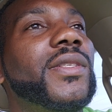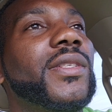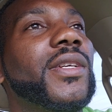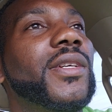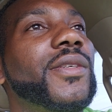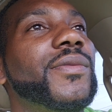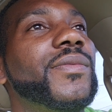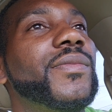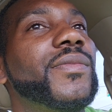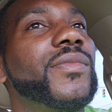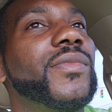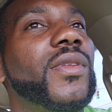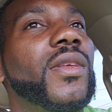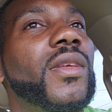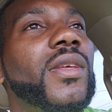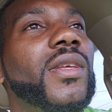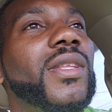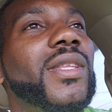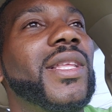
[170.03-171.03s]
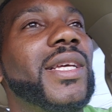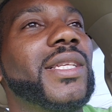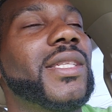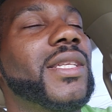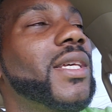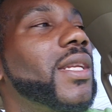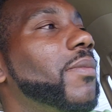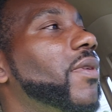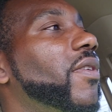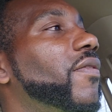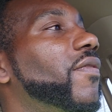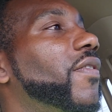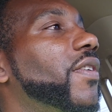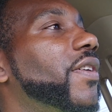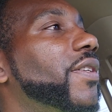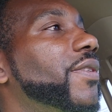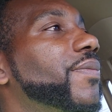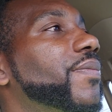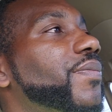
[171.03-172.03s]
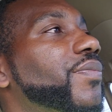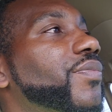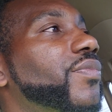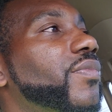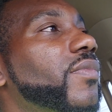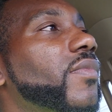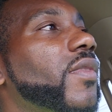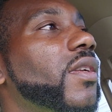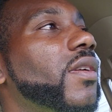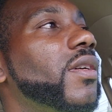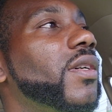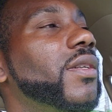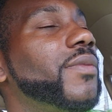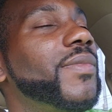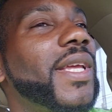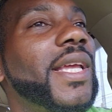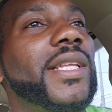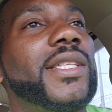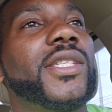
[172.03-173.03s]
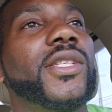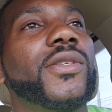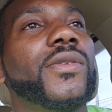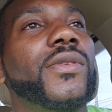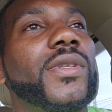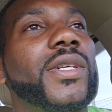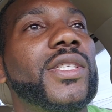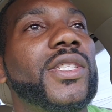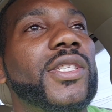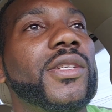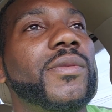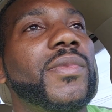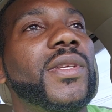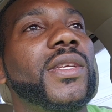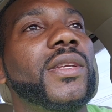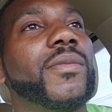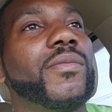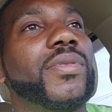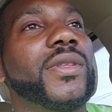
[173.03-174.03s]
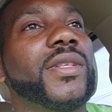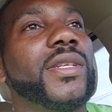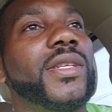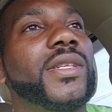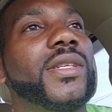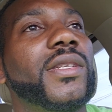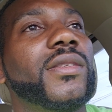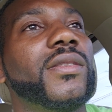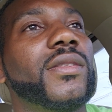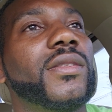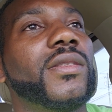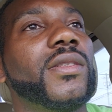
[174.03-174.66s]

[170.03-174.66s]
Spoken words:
So that's gonna be fun. Day 2 I should be completed.